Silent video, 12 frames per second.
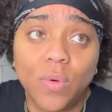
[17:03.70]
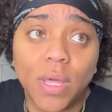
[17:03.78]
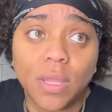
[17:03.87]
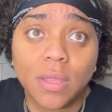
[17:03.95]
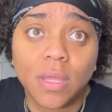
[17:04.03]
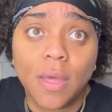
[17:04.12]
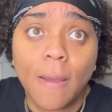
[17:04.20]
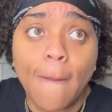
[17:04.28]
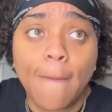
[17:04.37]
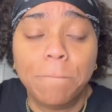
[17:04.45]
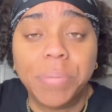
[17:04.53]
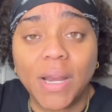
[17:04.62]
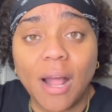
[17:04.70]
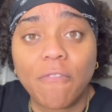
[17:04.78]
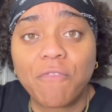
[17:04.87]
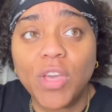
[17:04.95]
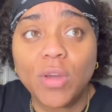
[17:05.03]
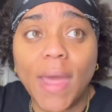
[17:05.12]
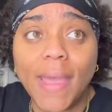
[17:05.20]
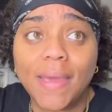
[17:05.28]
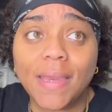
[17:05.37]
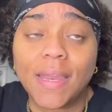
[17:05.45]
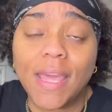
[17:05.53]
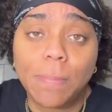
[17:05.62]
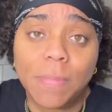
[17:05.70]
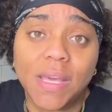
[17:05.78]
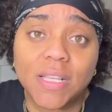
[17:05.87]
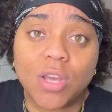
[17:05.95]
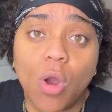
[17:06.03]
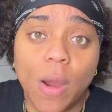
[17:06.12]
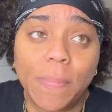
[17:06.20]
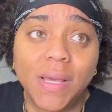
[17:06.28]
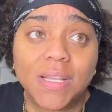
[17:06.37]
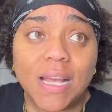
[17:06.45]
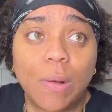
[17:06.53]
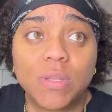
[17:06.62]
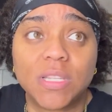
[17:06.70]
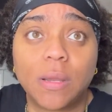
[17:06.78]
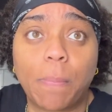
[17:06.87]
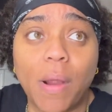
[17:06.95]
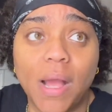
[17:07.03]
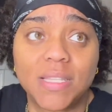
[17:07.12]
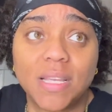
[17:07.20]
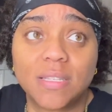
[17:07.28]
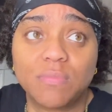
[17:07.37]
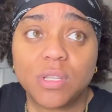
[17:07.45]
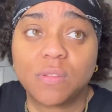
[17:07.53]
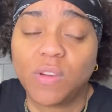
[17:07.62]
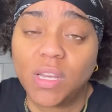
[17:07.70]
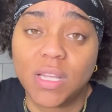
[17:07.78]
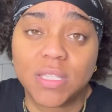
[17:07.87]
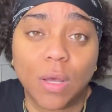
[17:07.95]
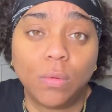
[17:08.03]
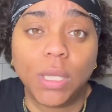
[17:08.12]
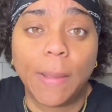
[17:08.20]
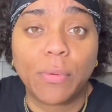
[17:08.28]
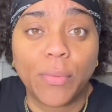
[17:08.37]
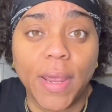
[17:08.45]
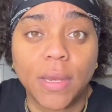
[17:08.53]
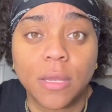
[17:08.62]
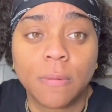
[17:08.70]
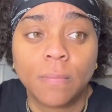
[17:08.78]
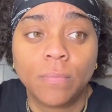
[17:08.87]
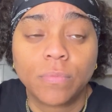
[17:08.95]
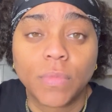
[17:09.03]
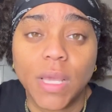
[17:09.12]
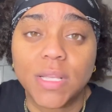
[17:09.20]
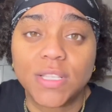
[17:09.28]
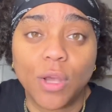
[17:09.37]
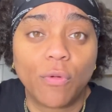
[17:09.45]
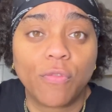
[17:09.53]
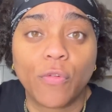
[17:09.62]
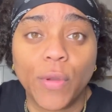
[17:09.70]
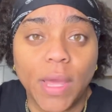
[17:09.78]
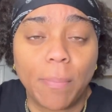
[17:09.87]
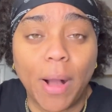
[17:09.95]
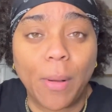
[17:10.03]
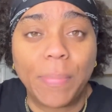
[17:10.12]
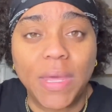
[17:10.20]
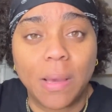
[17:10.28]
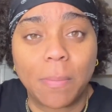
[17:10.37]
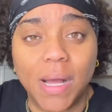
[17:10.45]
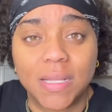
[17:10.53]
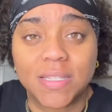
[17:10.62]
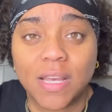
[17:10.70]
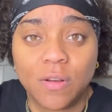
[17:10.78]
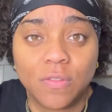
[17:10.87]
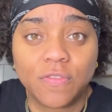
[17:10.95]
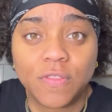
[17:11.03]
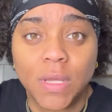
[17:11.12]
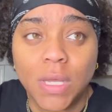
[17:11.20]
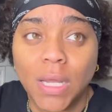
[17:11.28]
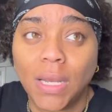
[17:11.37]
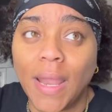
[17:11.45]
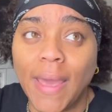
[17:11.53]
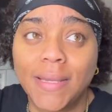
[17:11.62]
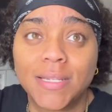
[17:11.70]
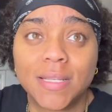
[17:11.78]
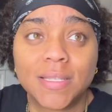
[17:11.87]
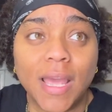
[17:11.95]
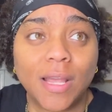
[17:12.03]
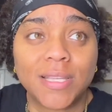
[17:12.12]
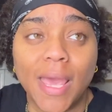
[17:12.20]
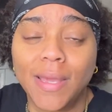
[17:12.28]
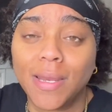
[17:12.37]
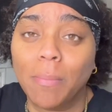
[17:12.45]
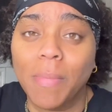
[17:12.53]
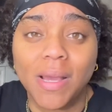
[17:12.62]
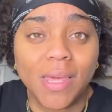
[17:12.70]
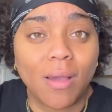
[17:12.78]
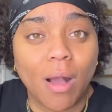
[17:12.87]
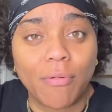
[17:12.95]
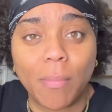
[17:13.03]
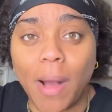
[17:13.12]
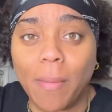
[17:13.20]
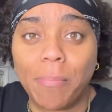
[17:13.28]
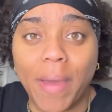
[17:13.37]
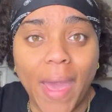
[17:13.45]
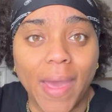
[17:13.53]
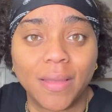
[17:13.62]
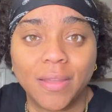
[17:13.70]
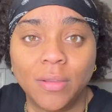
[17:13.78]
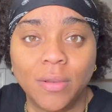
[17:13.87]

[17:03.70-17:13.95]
with. But I feel like it didn't hit me as hard because I was in the process of just feeling so liberated and so free about being myself. Like, just like taking a monkey off of my back,